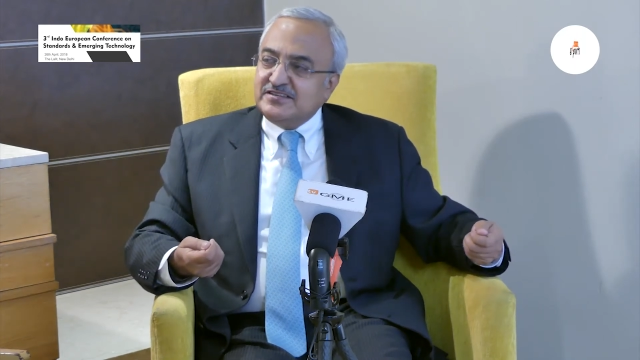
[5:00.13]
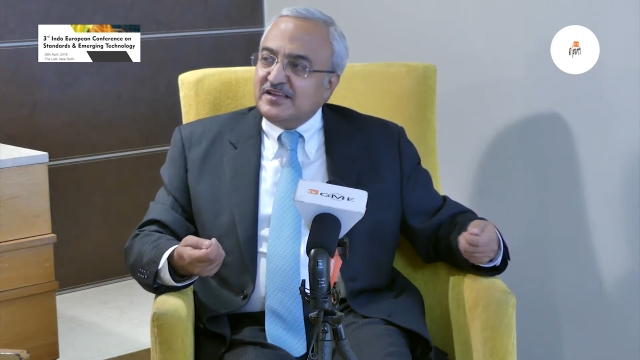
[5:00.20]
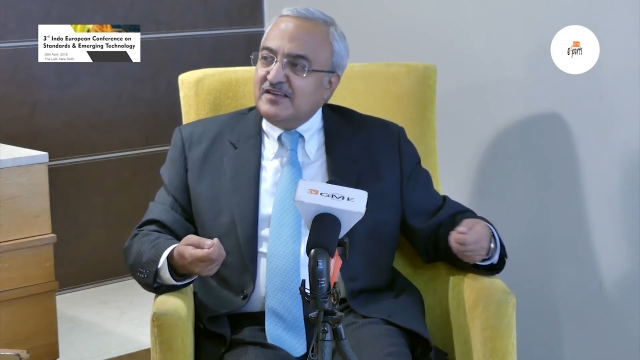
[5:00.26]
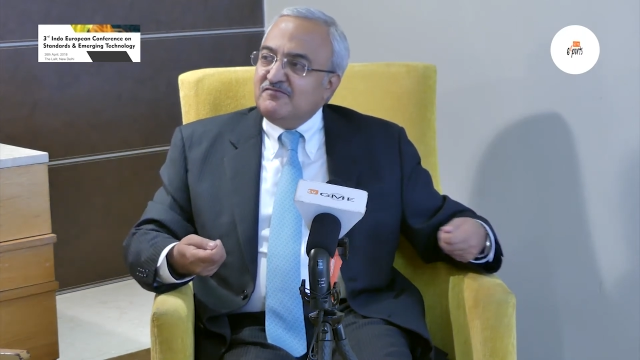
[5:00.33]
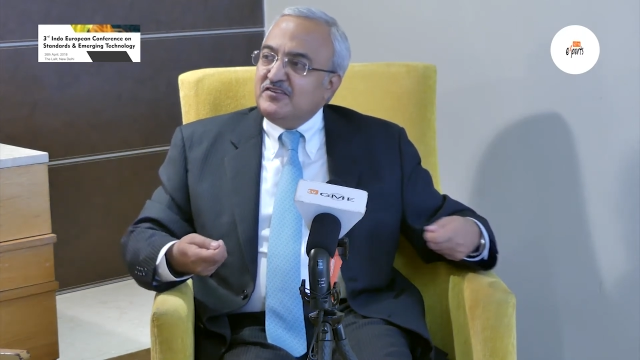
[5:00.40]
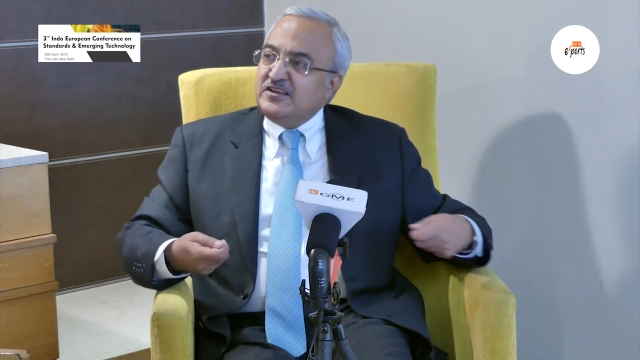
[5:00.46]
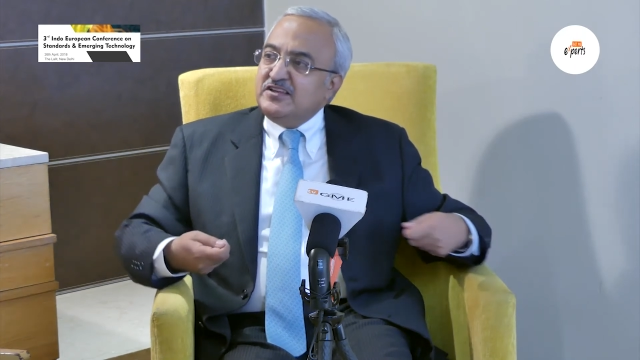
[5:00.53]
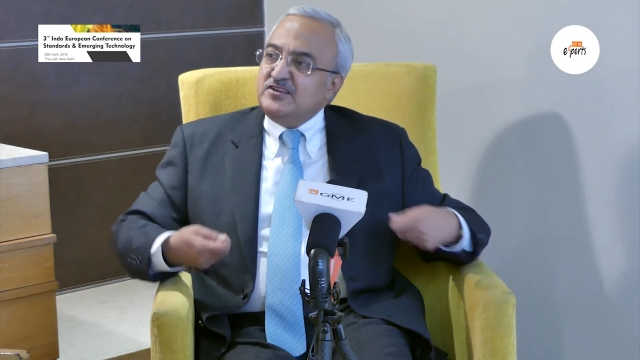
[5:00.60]

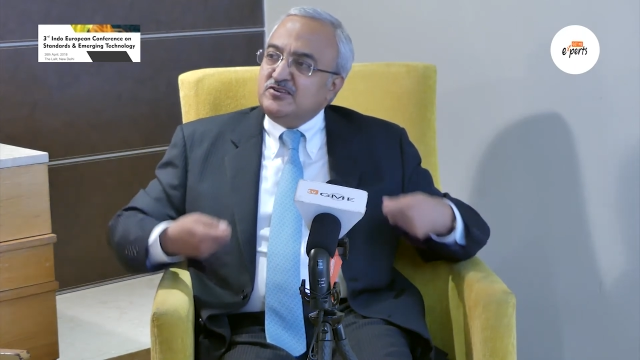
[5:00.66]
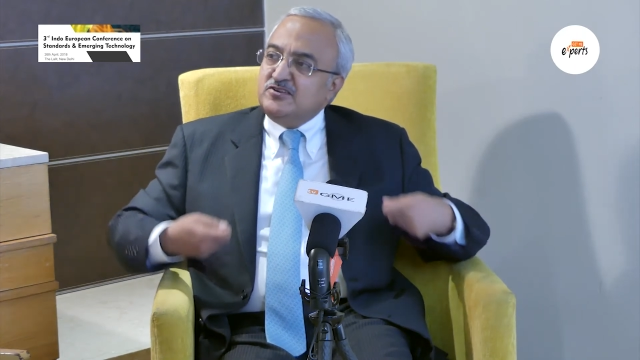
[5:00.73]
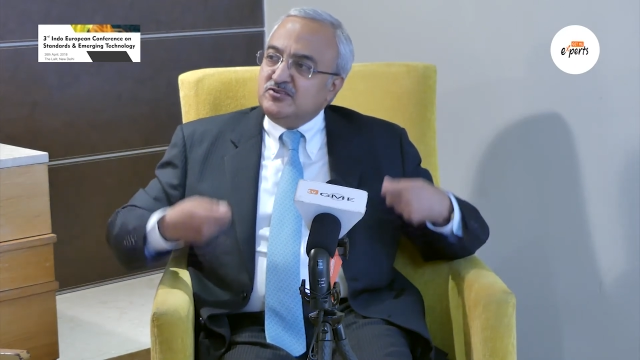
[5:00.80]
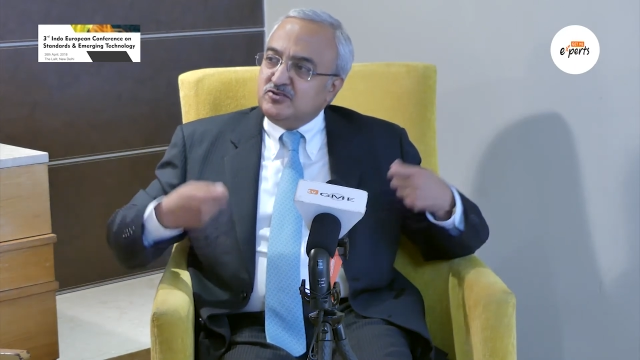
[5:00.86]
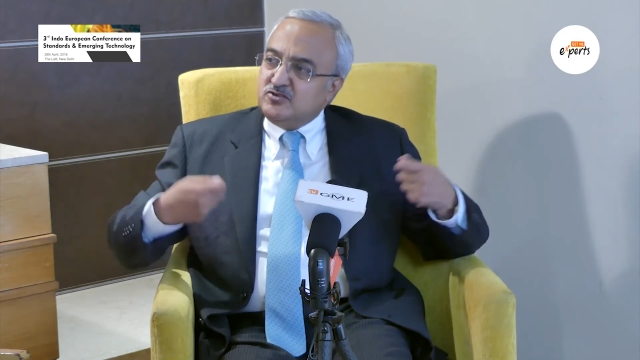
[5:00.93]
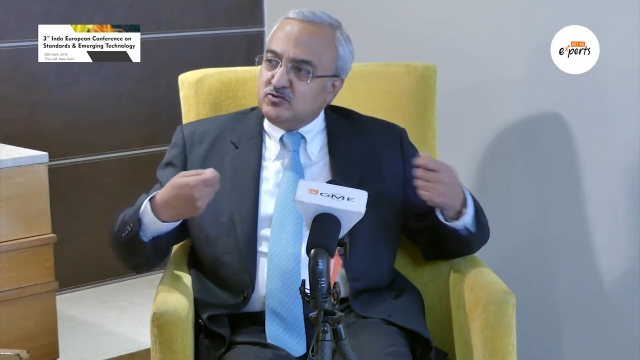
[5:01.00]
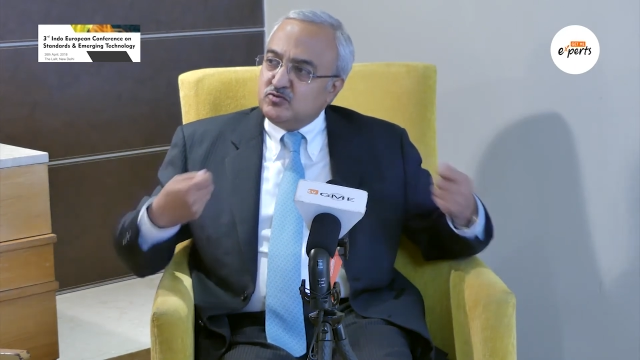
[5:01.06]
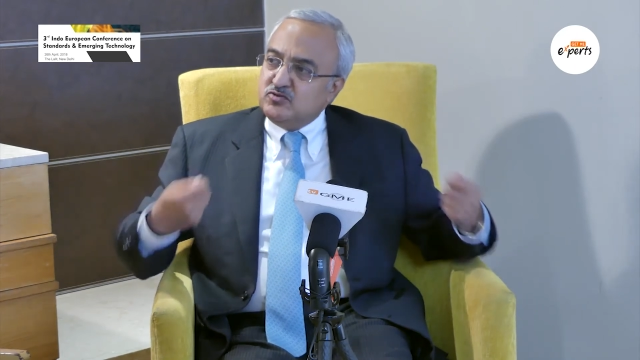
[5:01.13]
can very
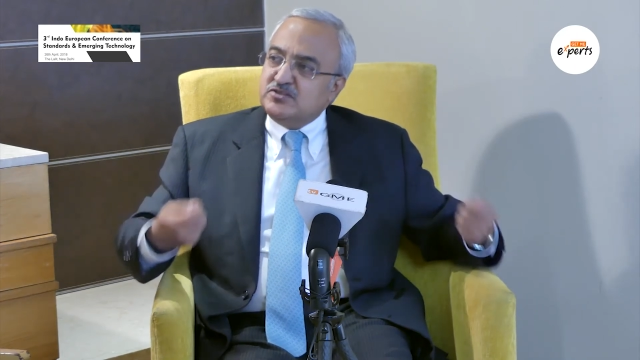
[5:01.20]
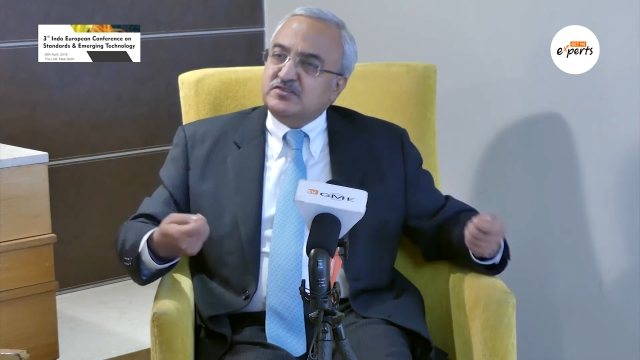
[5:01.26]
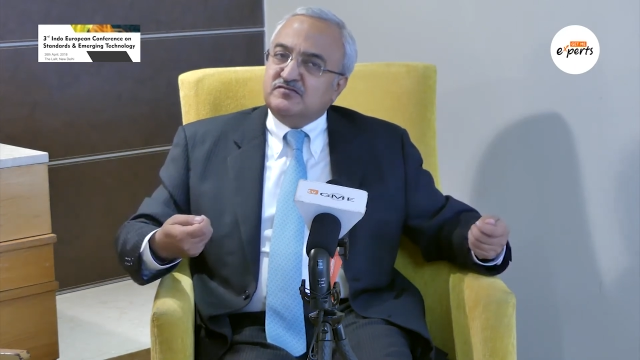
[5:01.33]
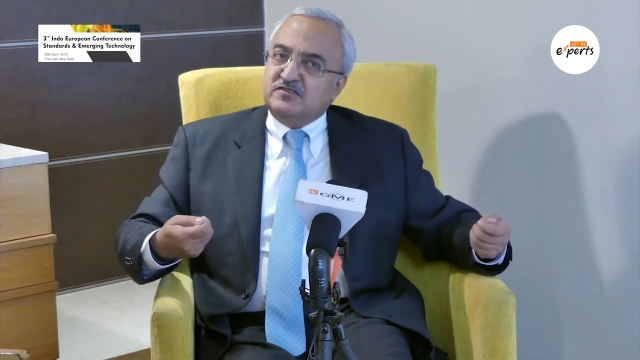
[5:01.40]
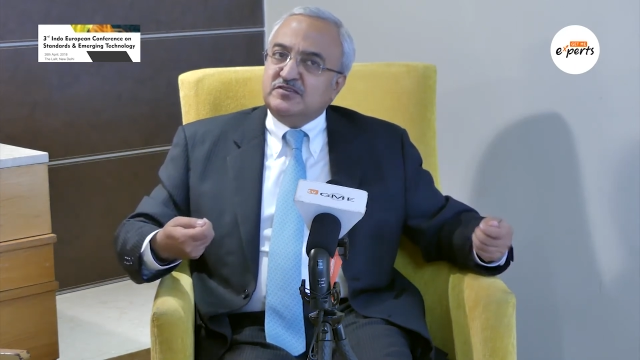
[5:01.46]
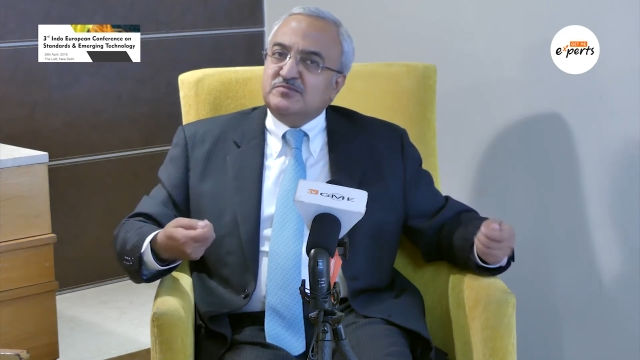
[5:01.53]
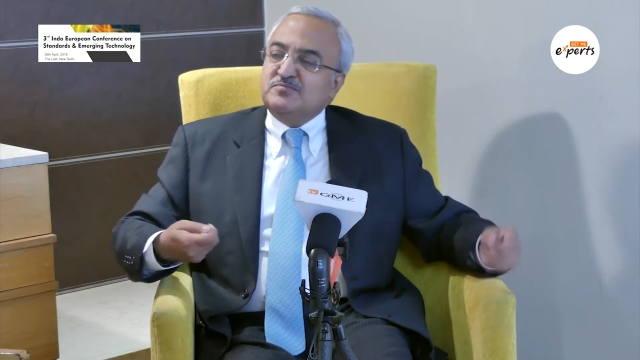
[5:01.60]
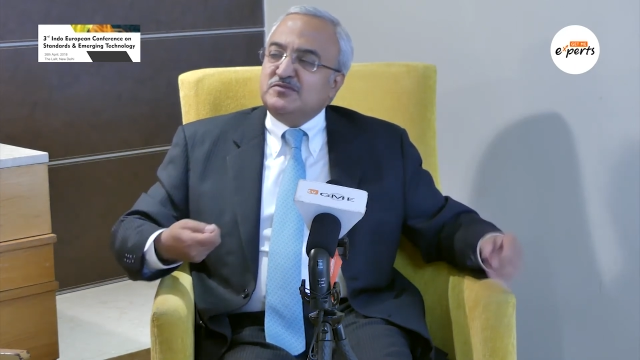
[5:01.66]

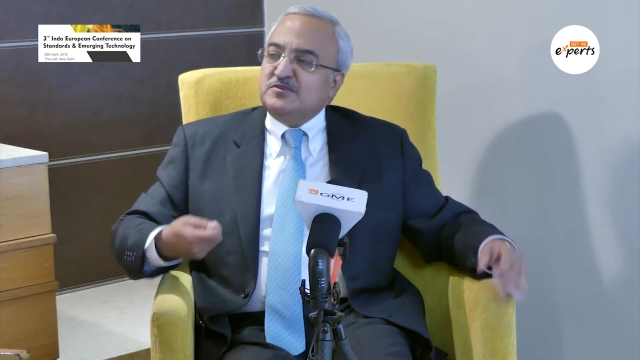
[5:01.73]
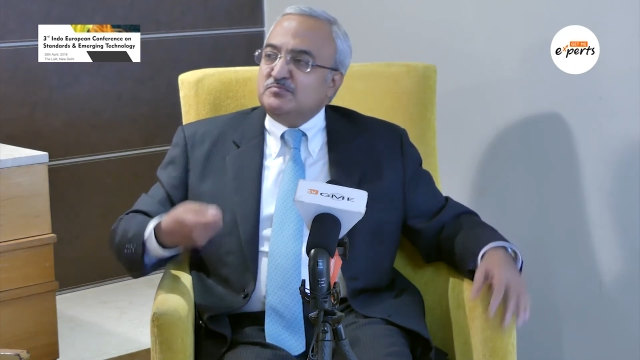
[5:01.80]
intuitively be